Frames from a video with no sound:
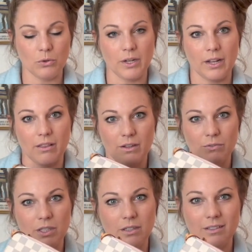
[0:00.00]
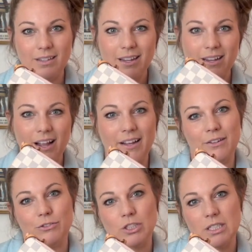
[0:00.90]
and I love the kind
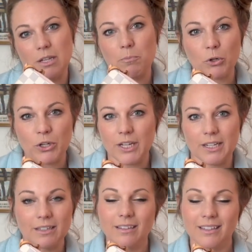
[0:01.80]
of just summery